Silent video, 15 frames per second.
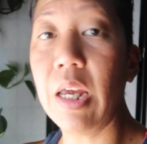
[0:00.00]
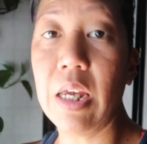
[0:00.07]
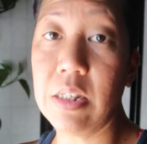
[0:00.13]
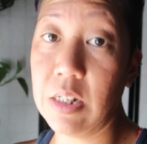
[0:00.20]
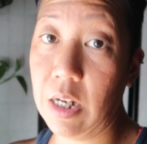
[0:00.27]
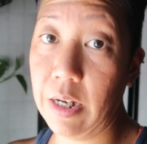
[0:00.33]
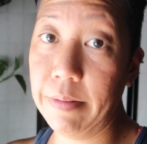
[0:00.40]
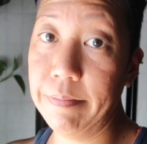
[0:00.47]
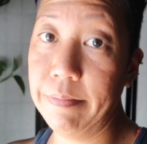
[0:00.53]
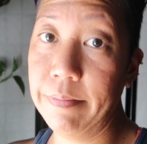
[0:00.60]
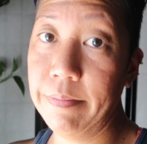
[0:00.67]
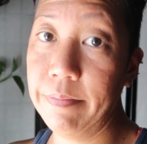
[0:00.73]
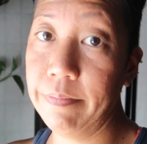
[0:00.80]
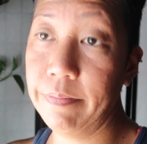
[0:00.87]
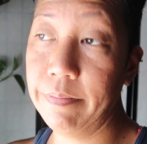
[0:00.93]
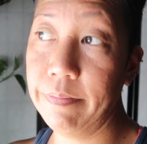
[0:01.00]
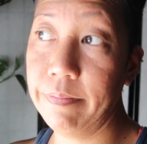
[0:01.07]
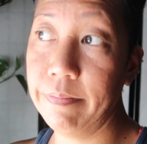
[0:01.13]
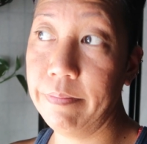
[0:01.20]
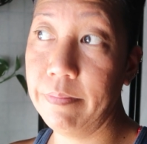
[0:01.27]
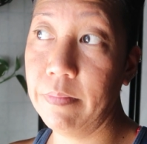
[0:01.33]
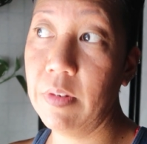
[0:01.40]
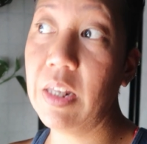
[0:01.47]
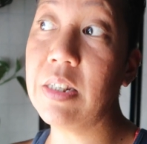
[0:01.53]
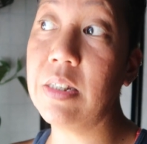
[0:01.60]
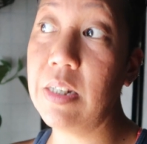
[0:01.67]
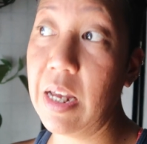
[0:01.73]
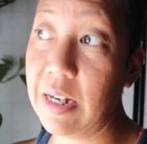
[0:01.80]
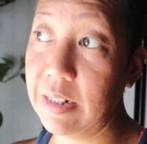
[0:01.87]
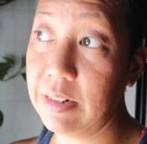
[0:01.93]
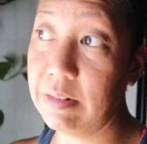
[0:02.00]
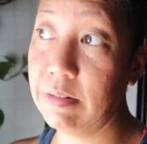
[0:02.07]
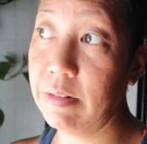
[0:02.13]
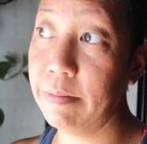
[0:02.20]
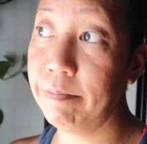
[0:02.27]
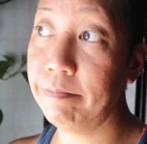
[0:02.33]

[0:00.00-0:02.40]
It's hot. It's nice.